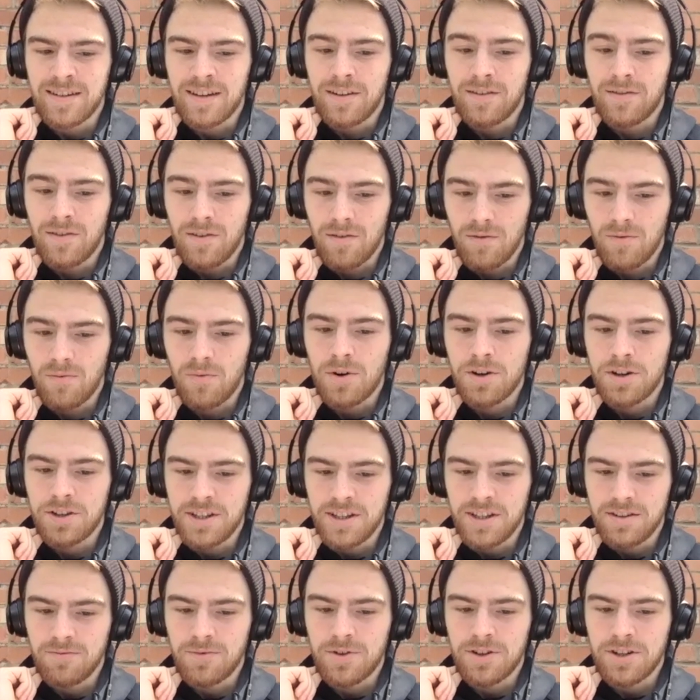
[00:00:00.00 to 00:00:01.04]
And one of
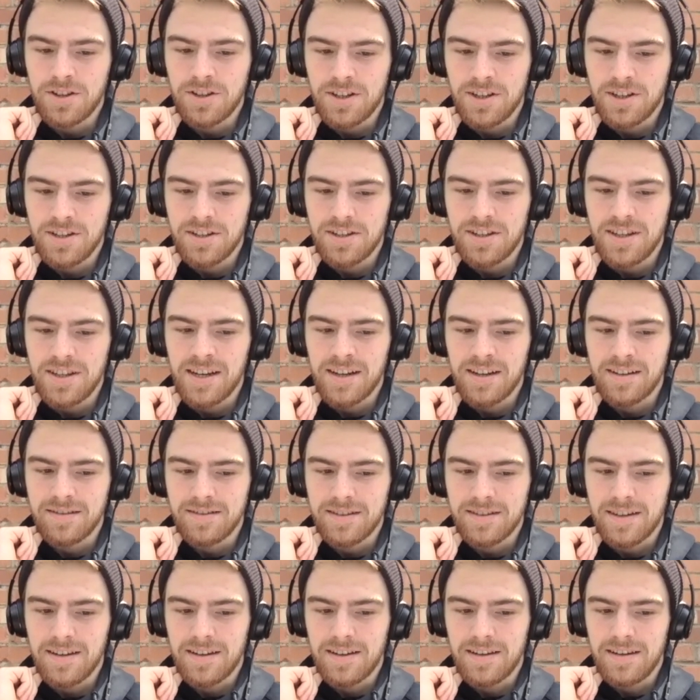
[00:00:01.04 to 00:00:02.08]
the things
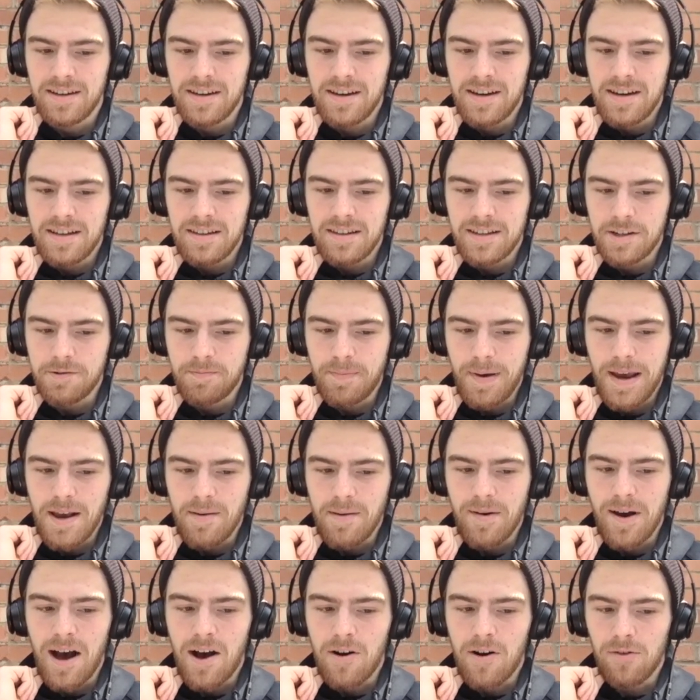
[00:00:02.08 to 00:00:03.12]
that this
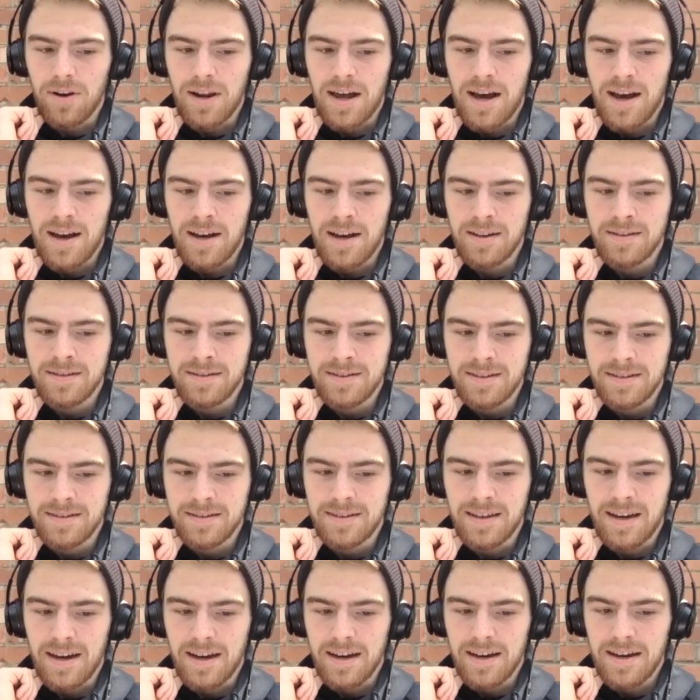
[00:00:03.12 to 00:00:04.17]
paper outlines is
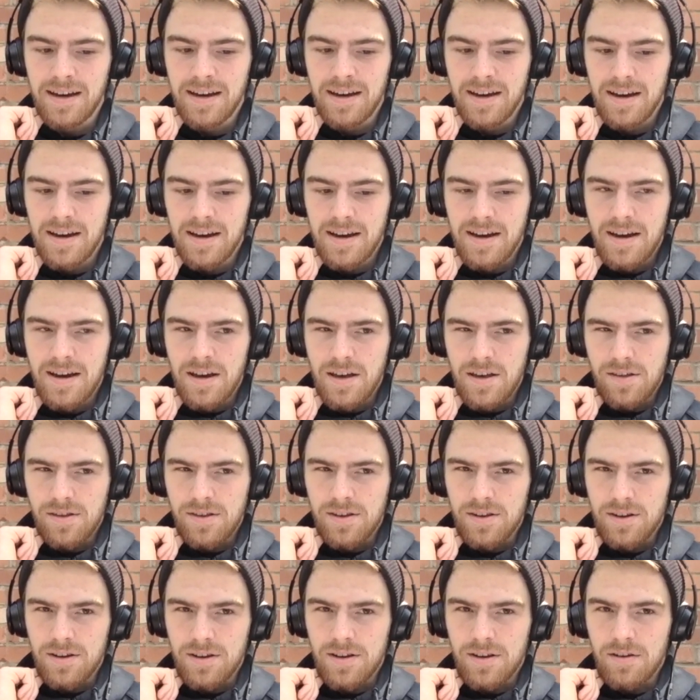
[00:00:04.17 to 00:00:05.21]
that
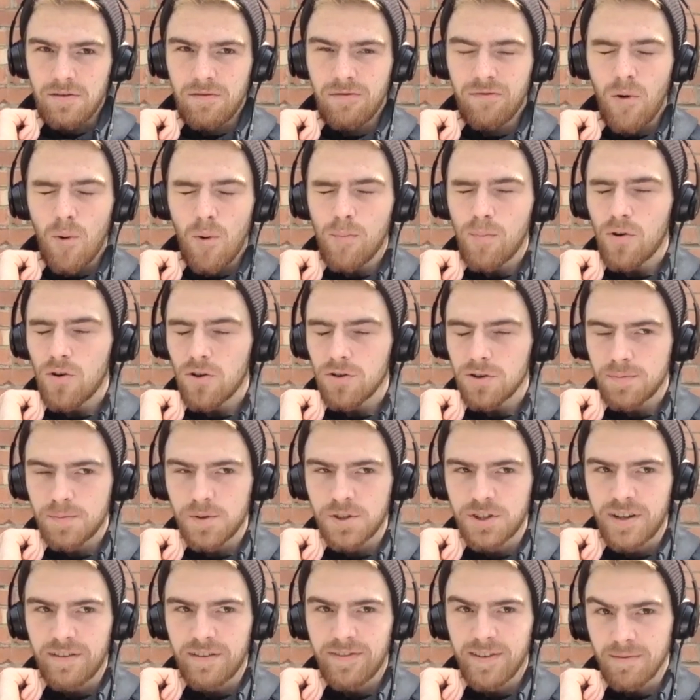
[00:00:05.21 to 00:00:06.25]
the football
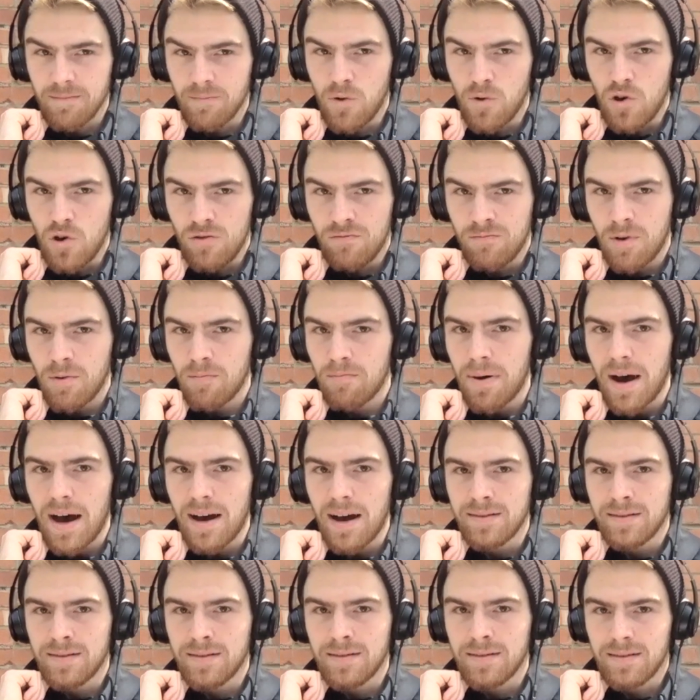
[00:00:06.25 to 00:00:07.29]
specific movement
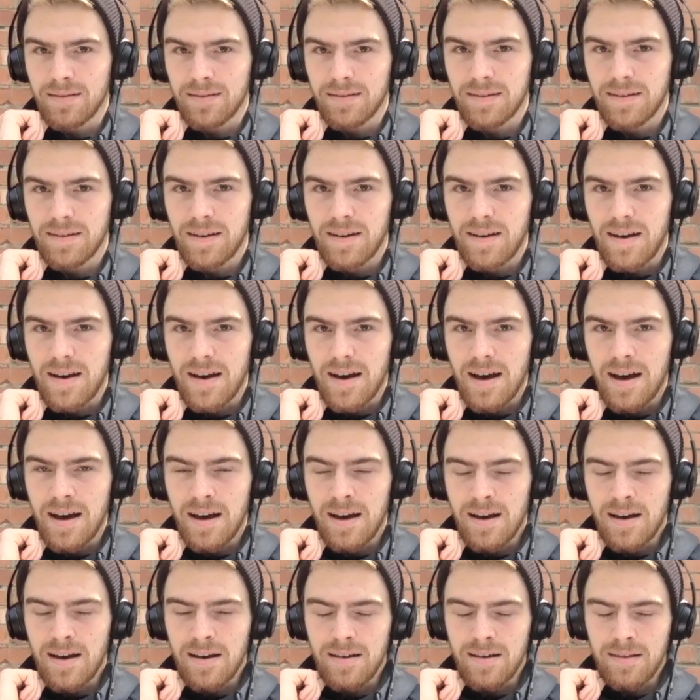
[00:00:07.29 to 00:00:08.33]
patterns
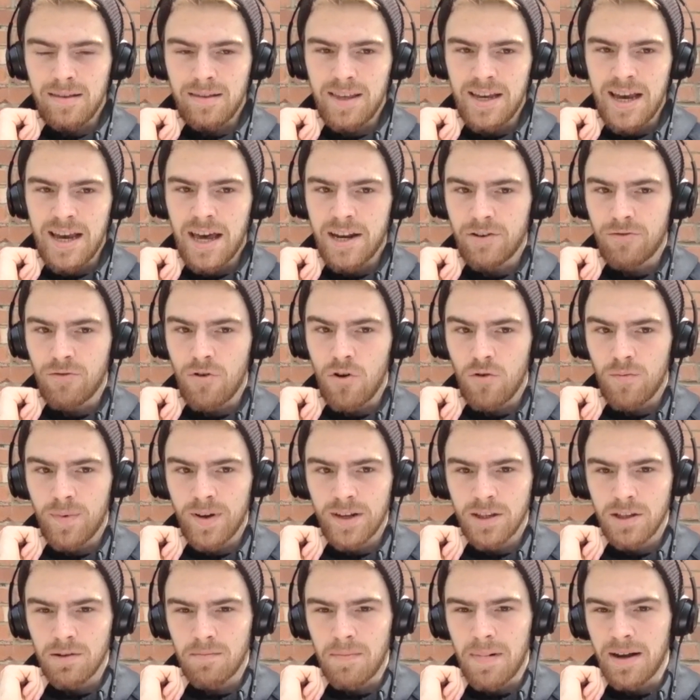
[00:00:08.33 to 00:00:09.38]
and the anaerobic
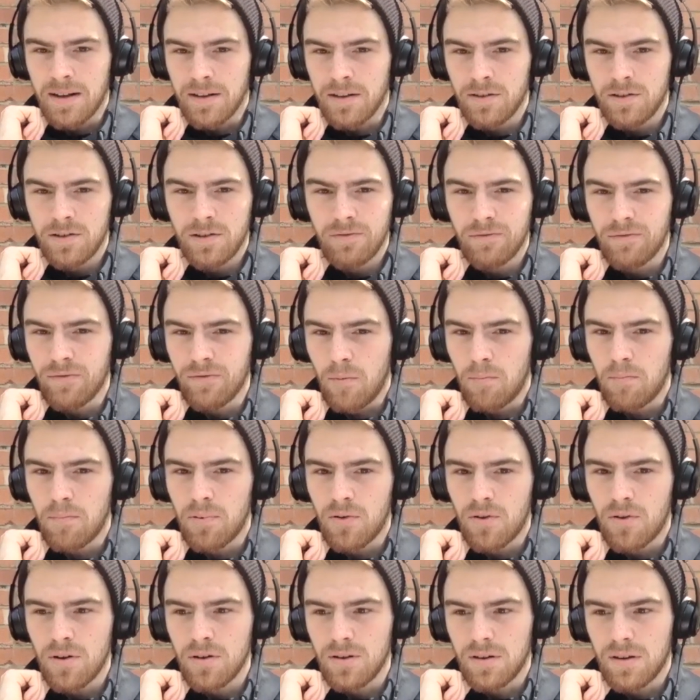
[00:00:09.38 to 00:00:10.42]
demands of
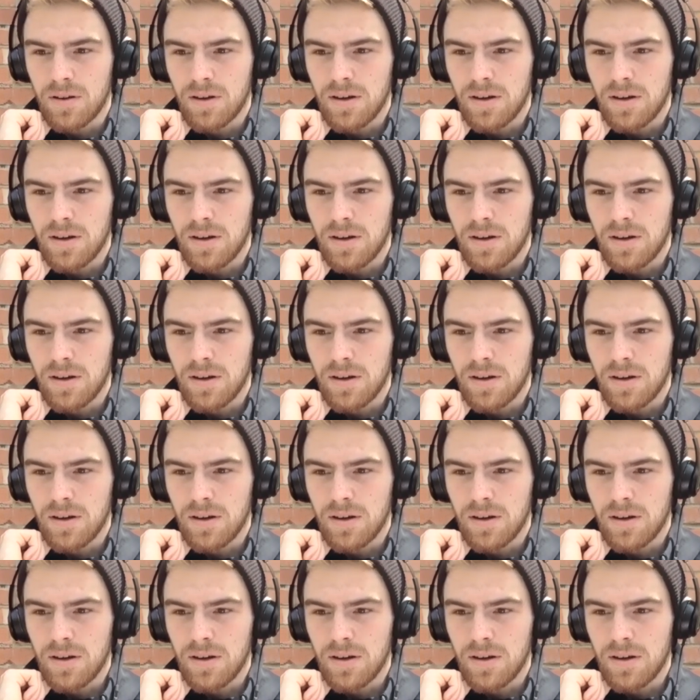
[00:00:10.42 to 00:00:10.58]
football